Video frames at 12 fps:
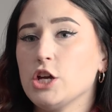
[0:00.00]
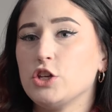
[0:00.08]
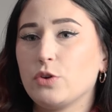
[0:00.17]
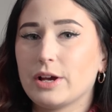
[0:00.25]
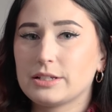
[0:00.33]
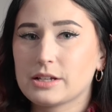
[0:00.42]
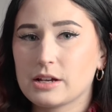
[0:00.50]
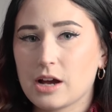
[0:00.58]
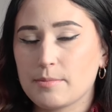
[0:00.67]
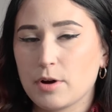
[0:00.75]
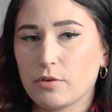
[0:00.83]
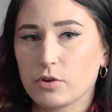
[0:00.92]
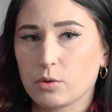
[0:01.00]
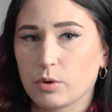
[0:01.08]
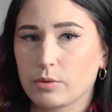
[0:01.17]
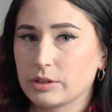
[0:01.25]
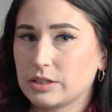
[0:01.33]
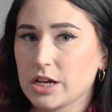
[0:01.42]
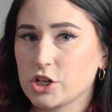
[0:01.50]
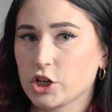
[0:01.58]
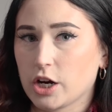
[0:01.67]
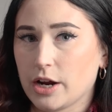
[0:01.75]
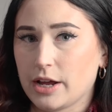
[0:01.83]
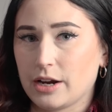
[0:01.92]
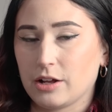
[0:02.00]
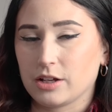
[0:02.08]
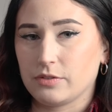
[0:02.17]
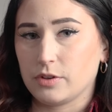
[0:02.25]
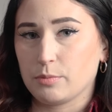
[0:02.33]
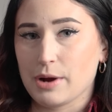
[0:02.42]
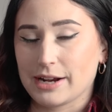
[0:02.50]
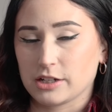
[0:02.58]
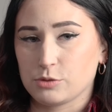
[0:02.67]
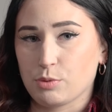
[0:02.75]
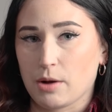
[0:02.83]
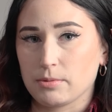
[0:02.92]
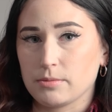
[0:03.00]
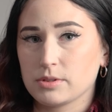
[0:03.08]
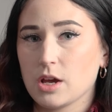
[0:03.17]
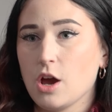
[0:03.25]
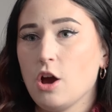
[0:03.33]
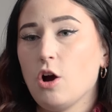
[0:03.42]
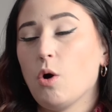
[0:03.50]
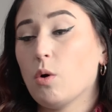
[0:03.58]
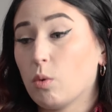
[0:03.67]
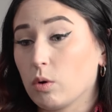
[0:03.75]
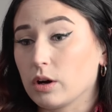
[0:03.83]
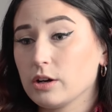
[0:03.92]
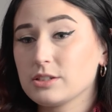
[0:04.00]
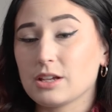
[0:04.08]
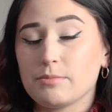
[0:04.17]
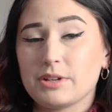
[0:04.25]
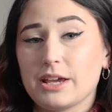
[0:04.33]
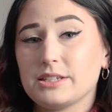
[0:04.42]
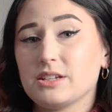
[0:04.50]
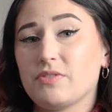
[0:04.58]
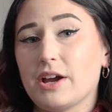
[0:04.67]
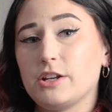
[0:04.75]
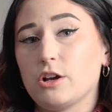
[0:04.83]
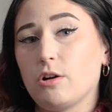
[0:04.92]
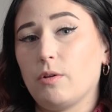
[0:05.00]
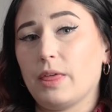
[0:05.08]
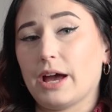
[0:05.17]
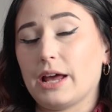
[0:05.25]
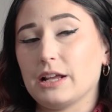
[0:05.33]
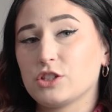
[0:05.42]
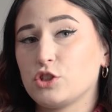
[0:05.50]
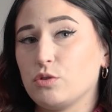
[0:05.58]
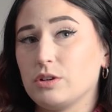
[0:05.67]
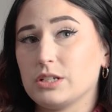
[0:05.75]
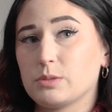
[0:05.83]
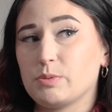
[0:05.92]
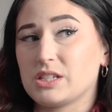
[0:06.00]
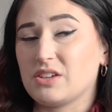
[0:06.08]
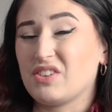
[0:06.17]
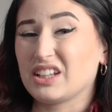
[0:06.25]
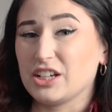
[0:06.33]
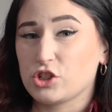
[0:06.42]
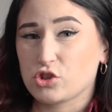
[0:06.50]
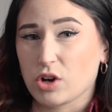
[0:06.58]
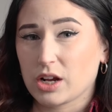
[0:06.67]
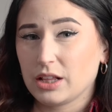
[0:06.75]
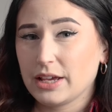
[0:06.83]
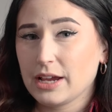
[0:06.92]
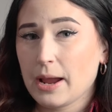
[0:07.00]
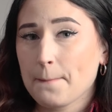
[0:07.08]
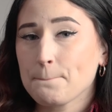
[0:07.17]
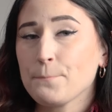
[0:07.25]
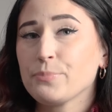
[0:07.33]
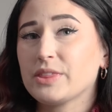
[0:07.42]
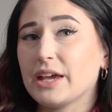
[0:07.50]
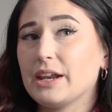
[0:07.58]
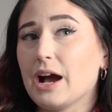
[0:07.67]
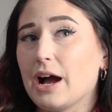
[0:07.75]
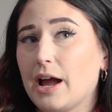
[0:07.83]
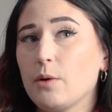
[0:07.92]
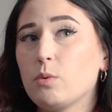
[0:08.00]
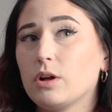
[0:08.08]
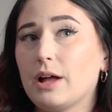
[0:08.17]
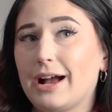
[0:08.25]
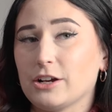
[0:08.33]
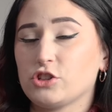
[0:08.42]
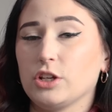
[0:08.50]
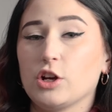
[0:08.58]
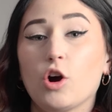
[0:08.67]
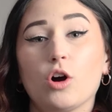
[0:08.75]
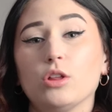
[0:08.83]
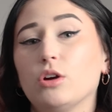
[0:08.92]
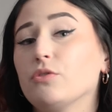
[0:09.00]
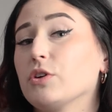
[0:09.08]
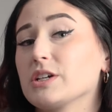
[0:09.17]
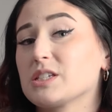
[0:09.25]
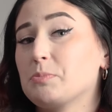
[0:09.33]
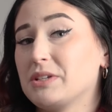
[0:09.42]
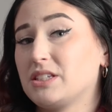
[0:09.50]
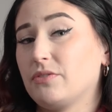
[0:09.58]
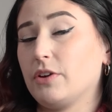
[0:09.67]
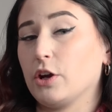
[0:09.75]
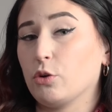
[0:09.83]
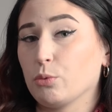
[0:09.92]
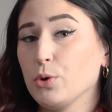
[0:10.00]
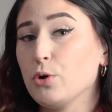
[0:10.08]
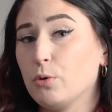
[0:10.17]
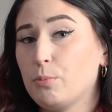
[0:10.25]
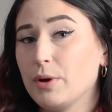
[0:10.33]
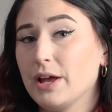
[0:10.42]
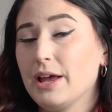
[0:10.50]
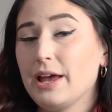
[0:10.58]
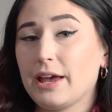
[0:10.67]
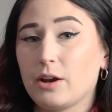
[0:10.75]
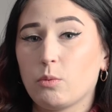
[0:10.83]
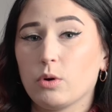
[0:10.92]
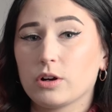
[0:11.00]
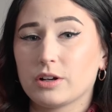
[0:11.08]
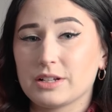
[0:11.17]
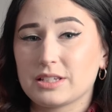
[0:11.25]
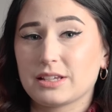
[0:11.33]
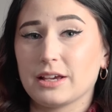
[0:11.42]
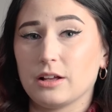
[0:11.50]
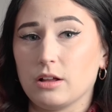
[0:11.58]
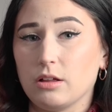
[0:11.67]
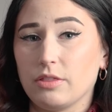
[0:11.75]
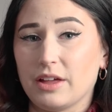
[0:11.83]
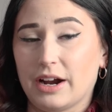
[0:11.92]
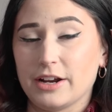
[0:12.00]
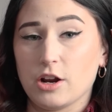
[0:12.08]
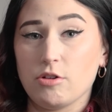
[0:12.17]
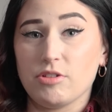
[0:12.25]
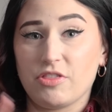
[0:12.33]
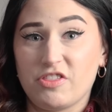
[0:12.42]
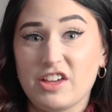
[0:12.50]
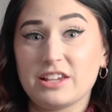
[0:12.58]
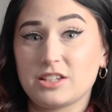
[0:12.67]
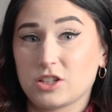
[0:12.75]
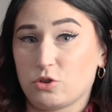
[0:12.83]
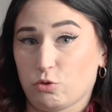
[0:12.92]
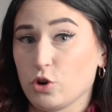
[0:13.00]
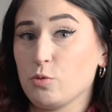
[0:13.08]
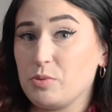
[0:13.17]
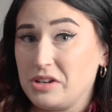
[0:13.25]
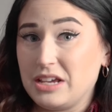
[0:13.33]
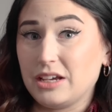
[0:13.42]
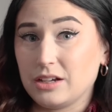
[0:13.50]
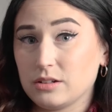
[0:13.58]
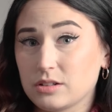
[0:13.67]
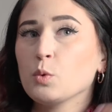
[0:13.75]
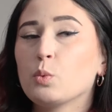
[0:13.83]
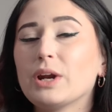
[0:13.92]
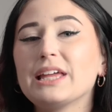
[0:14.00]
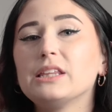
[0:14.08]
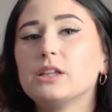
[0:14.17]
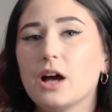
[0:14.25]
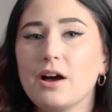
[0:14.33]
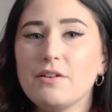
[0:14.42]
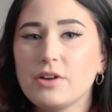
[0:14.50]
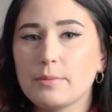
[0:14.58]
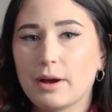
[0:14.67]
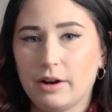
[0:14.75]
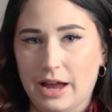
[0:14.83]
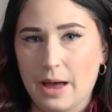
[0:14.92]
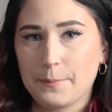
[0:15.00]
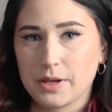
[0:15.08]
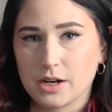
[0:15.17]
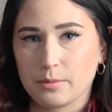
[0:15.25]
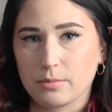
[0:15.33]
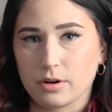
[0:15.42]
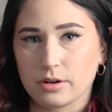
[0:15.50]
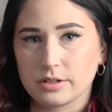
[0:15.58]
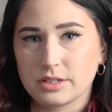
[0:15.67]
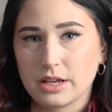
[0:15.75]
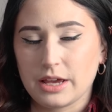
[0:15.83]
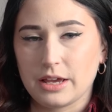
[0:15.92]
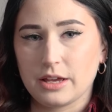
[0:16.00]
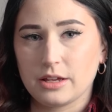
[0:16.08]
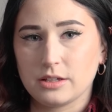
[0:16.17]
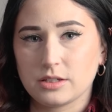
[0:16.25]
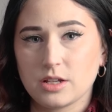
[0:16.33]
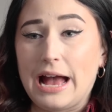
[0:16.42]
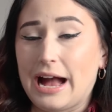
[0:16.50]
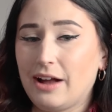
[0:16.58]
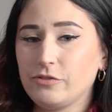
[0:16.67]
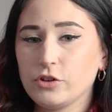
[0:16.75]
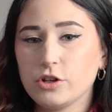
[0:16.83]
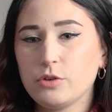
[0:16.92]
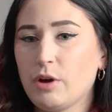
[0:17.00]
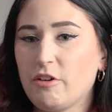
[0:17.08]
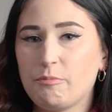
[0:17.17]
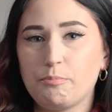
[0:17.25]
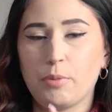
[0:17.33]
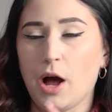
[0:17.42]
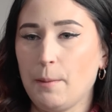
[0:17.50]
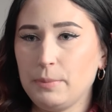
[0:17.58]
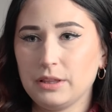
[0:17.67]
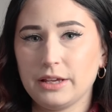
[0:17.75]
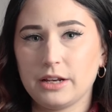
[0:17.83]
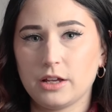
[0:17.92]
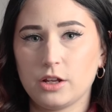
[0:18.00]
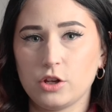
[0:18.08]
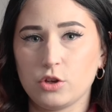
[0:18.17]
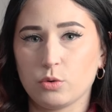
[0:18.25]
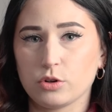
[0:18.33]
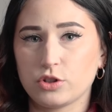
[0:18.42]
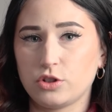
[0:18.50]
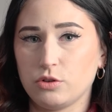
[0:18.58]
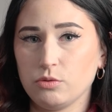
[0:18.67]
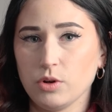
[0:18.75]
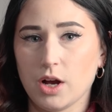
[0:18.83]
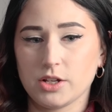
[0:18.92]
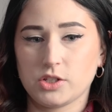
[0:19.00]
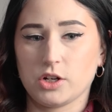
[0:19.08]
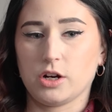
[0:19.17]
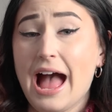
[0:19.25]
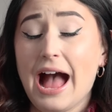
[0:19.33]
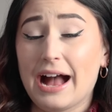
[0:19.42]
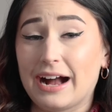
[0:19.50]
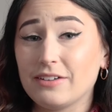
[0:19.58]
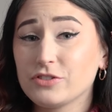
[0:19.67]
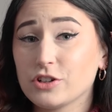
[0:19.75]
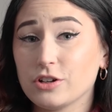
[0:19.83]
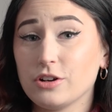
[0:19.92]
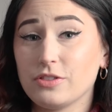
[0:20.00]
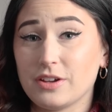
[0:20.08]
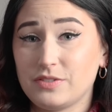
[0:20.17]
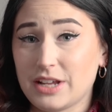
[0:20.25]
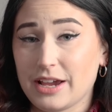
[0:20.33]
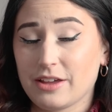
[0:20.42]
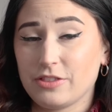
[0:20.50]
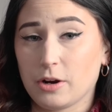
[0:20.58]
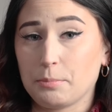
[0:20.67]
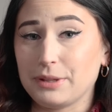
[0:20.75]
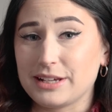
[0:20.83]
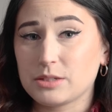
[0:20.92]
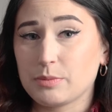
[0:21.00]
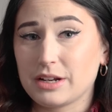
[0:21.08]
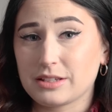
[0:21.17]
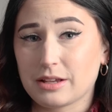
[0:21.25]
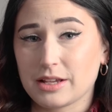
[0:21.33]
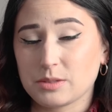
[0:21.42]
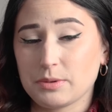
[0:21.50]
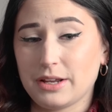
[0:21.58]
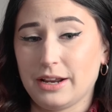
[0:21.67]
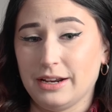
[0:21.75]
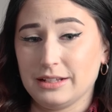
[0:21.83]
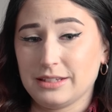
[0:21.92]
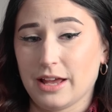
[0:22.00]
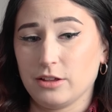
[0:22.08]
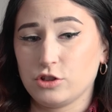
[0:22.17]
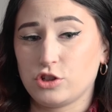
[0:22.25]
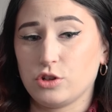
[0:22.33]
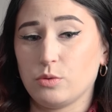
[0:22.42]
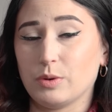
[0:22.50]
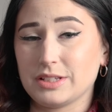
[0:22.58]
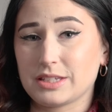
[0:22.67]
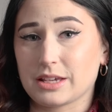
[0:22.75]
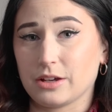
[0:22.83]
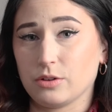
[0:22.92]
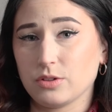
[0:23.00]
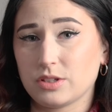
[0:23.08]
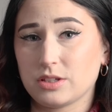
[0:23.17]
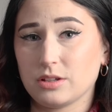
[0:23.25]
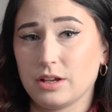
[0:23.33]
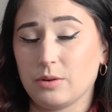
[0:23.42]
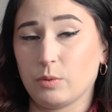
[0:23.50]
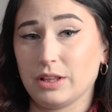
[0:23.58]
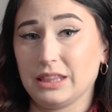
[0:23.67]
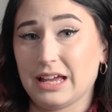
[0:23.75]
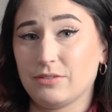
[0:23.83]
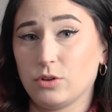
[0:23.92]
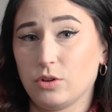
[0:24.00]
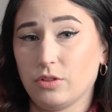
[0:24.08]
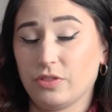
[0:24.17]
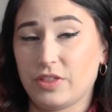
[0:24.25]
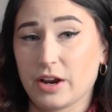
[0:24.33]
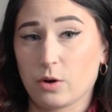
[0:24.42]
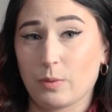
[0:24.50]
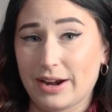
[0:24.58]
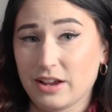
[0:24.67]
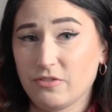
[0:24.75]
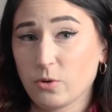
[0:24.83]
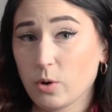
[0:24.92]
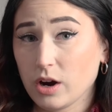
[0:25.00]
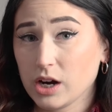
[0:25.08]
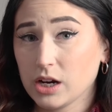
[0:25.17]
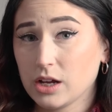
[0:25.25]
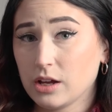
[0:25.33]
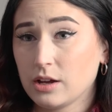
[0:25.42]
you guys can come over to work with teacher and I'll give you practice problems. Or some days if I know that a student is specifically struggling, then I will actually call over a specific group and work on a skill that I know that this group needs. What I love about Happy Numbers is after you have populated your student roster, after they've taken their placement assessment and it tells you what skills and what level they're ready for,